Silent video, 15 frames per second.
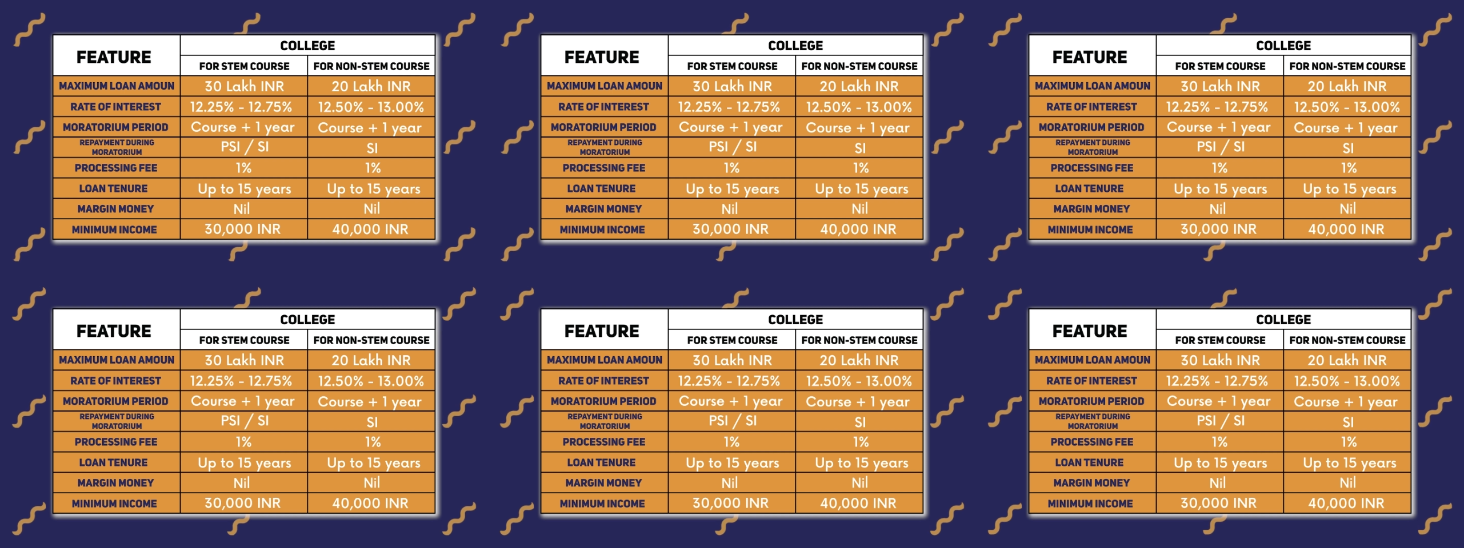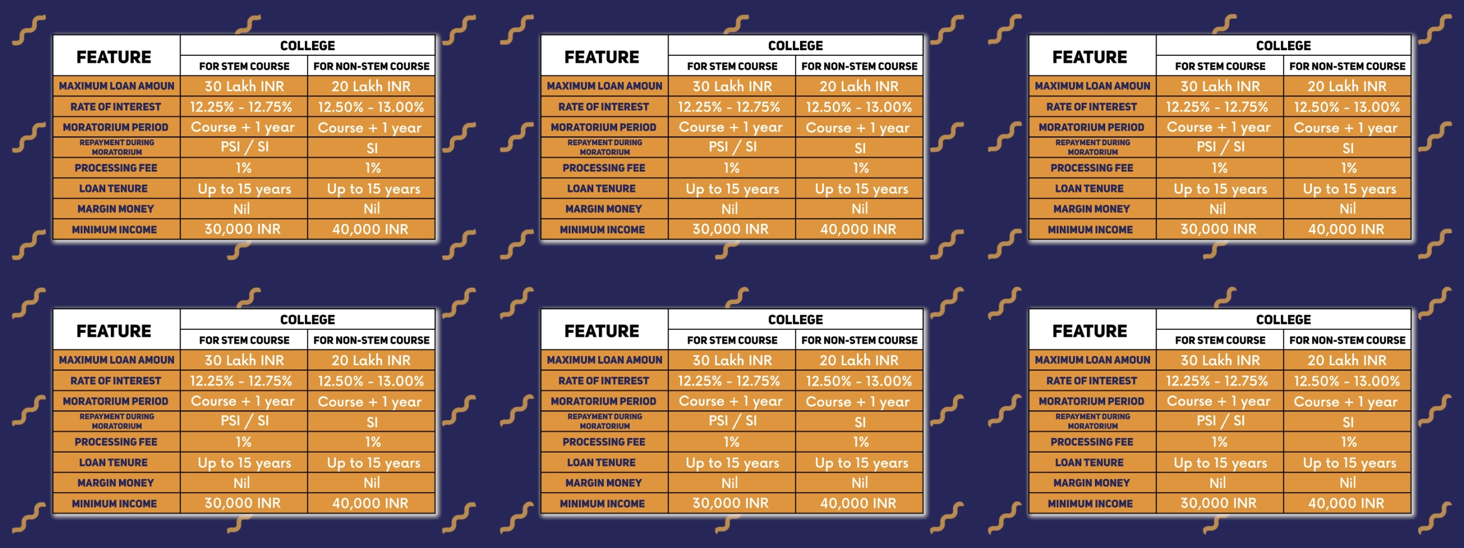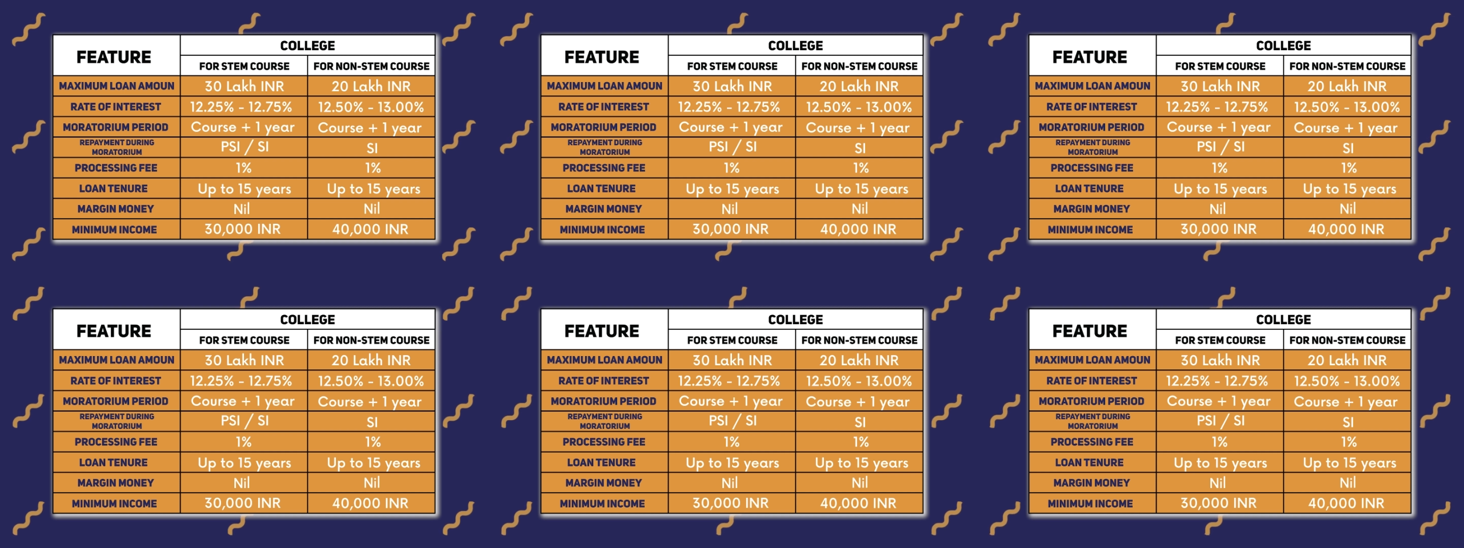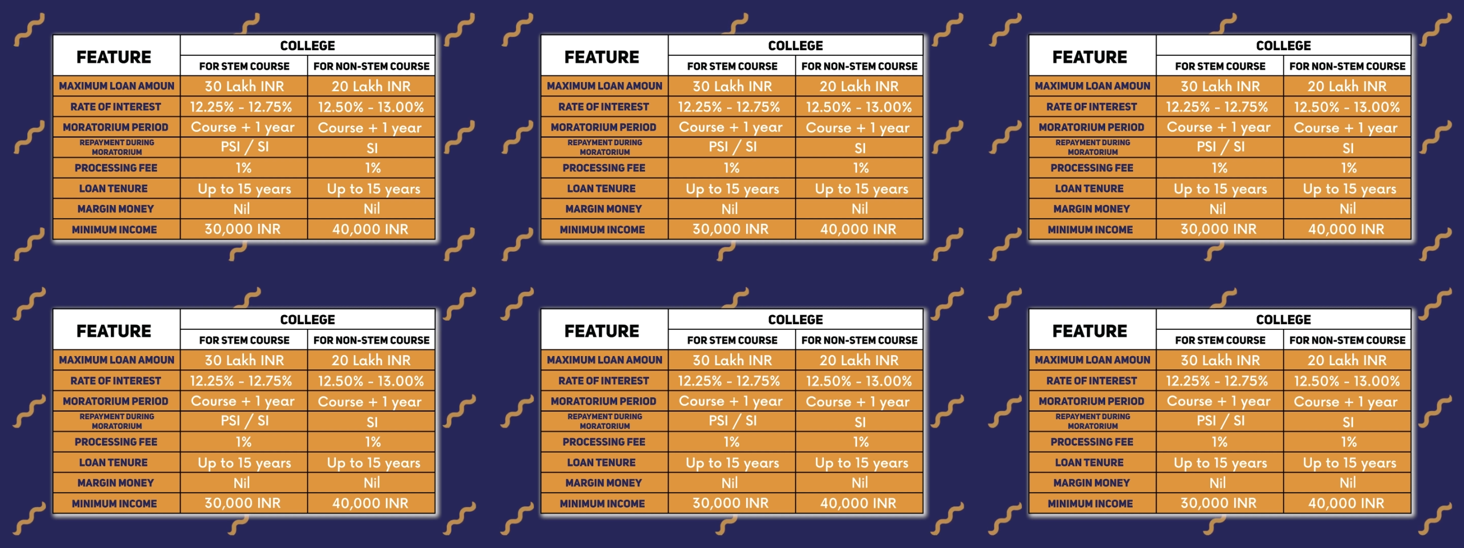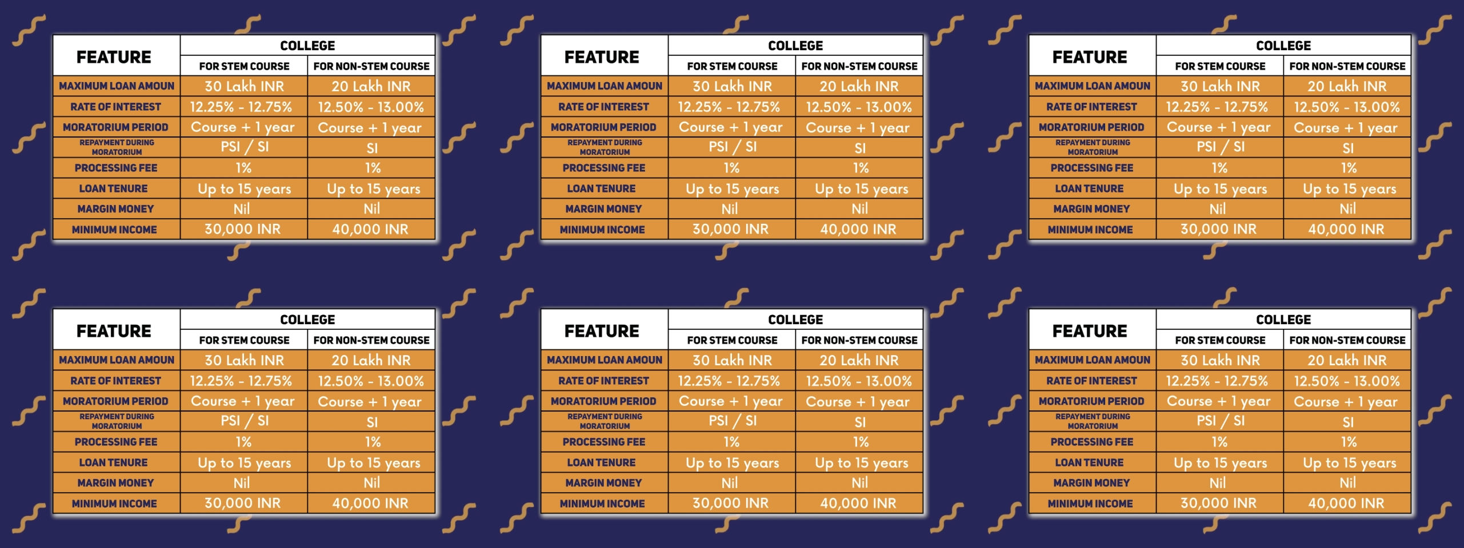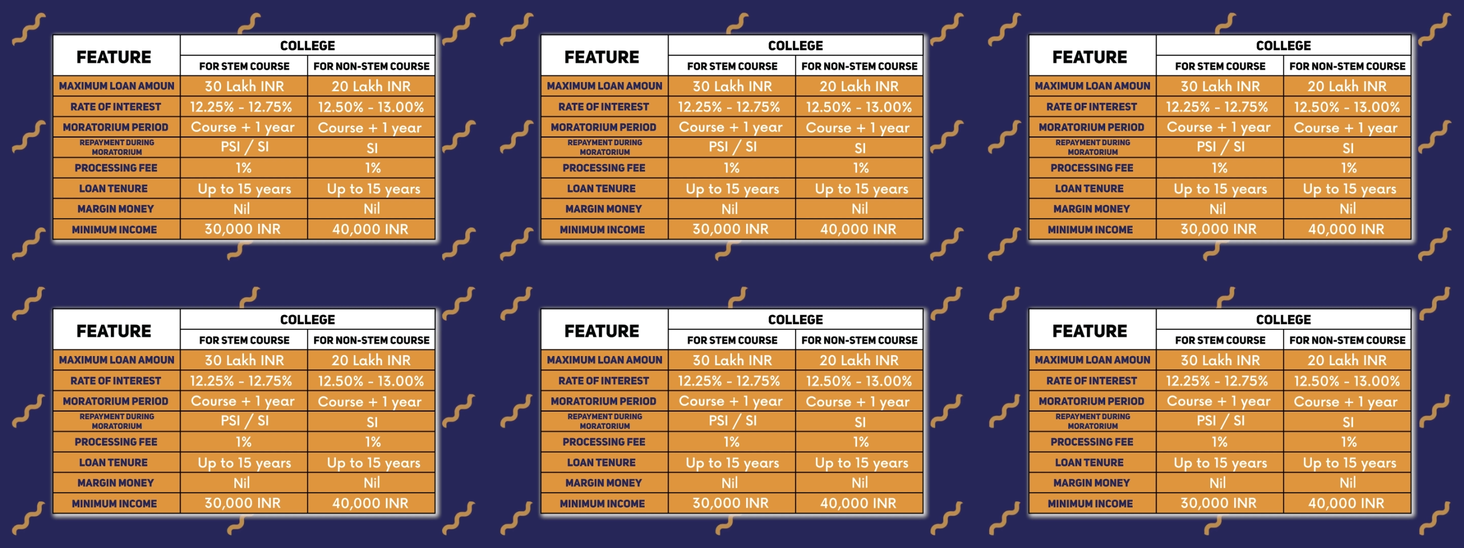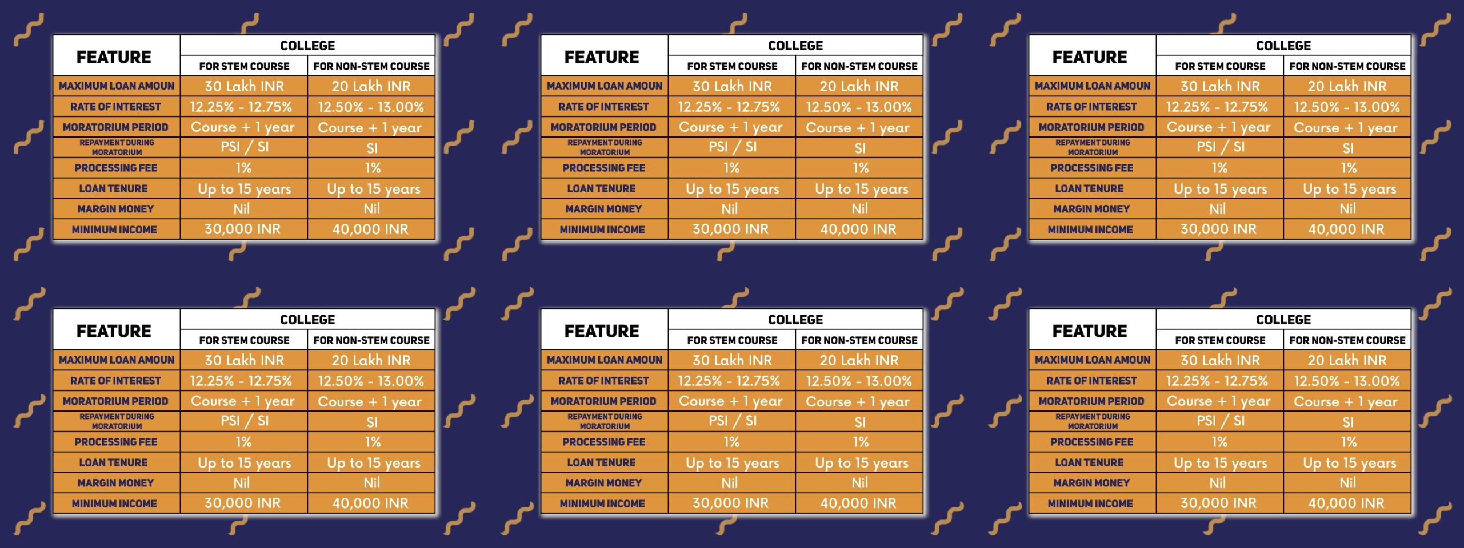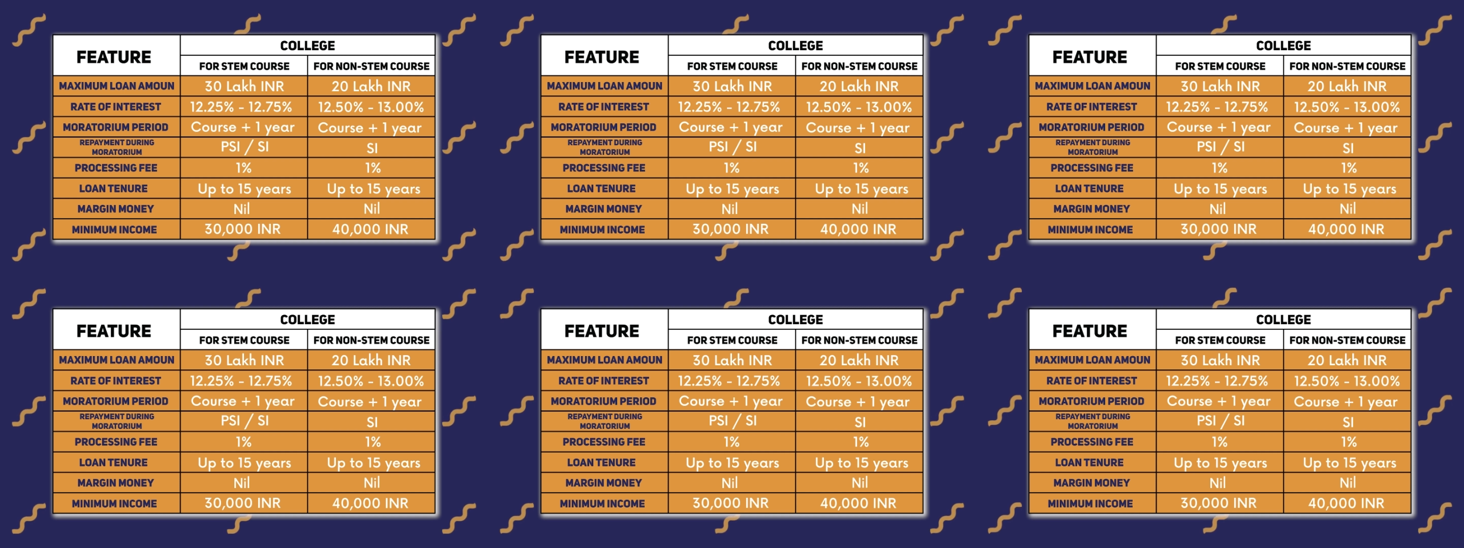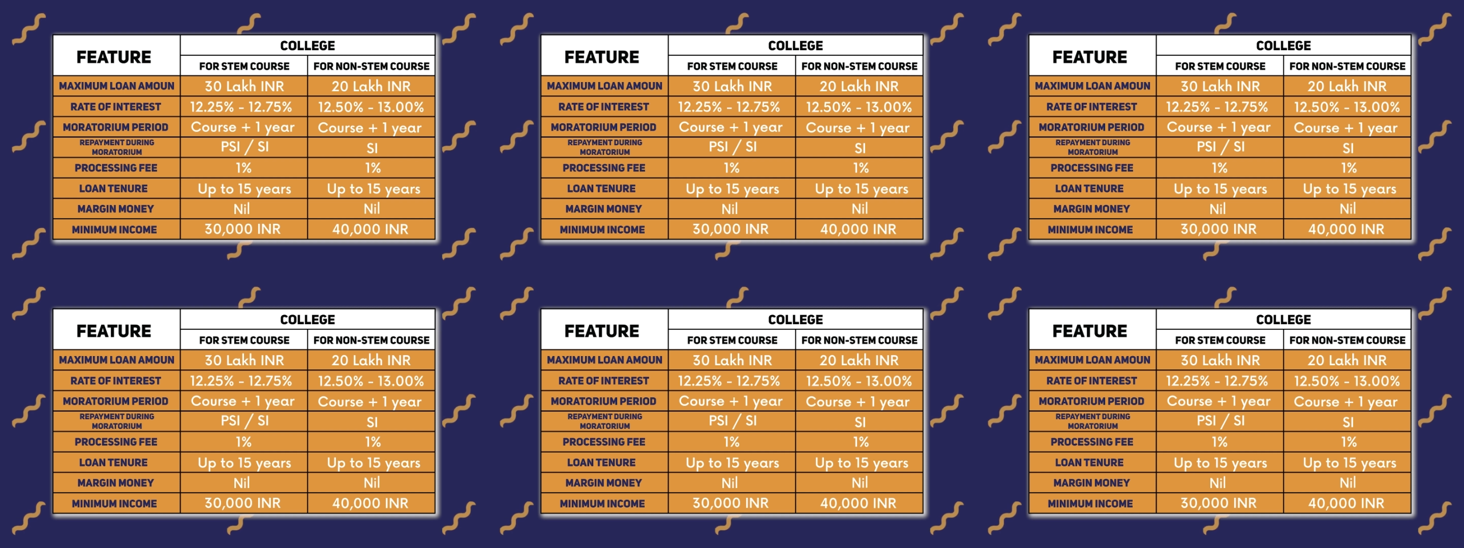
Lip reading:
[unreadable: no face in view]